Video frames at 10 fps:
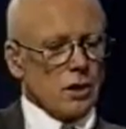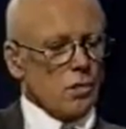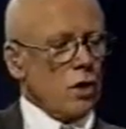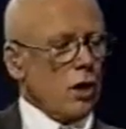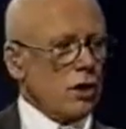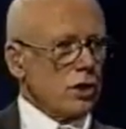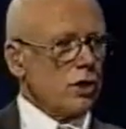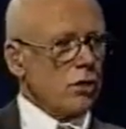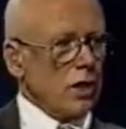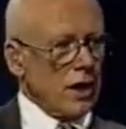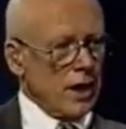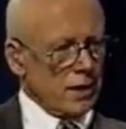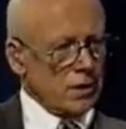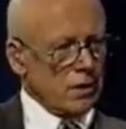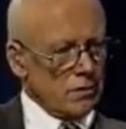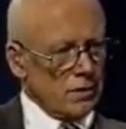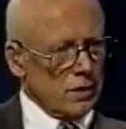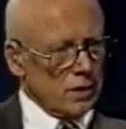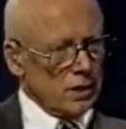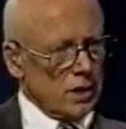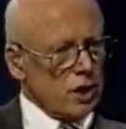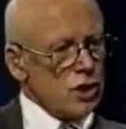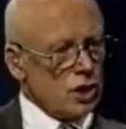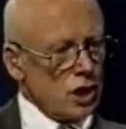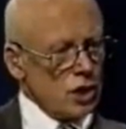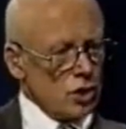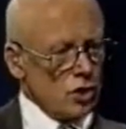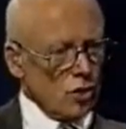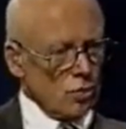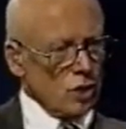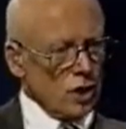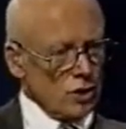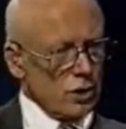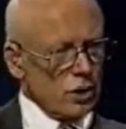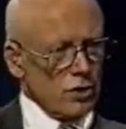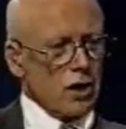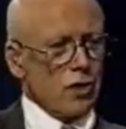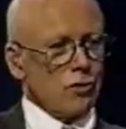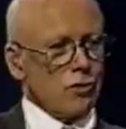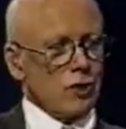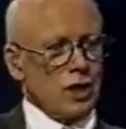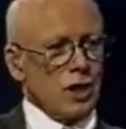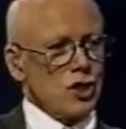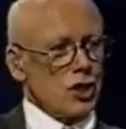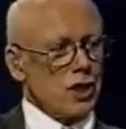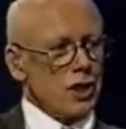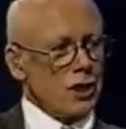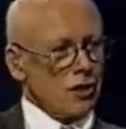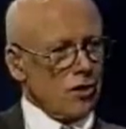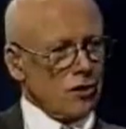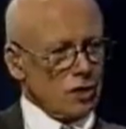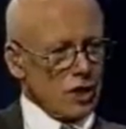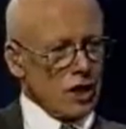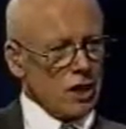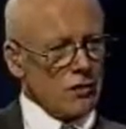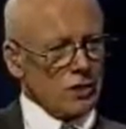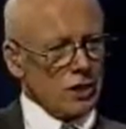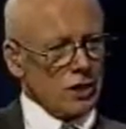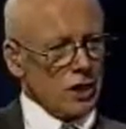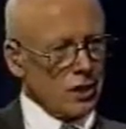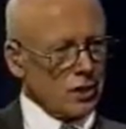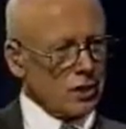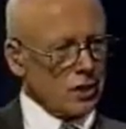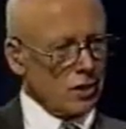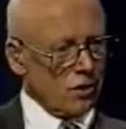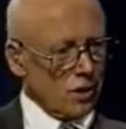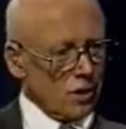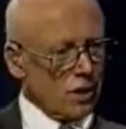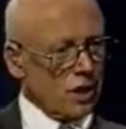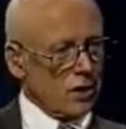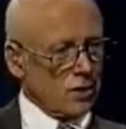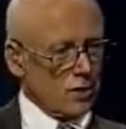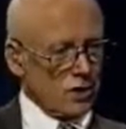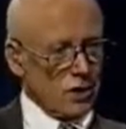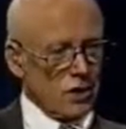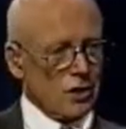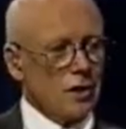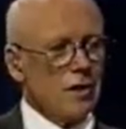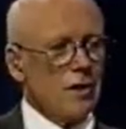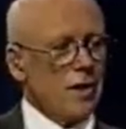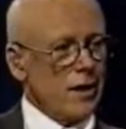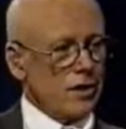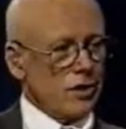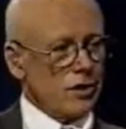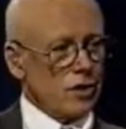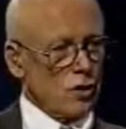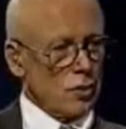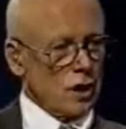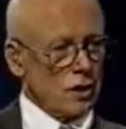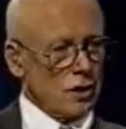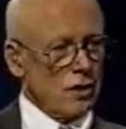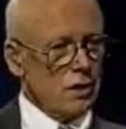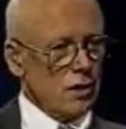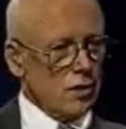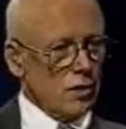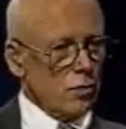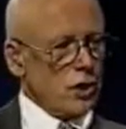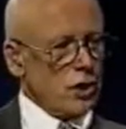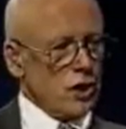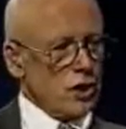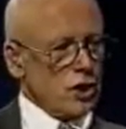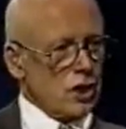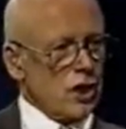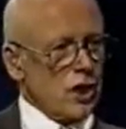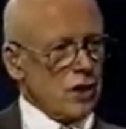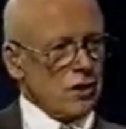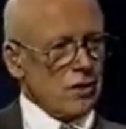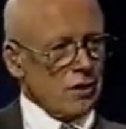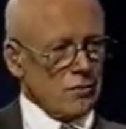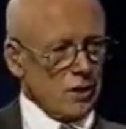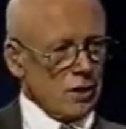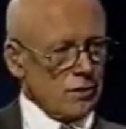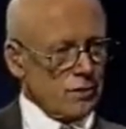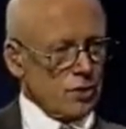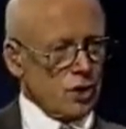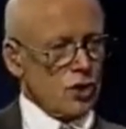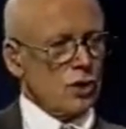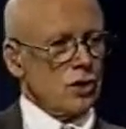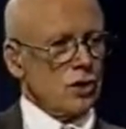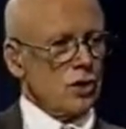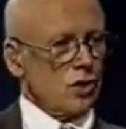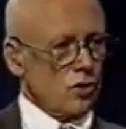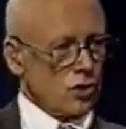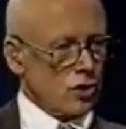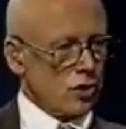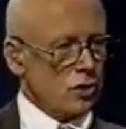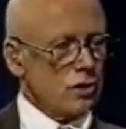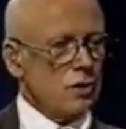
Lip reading: We also are active in the educational process, not only educating ourselves in the ethics area, that is to say, the ethics committee, but in educating our fellow physicians and nurses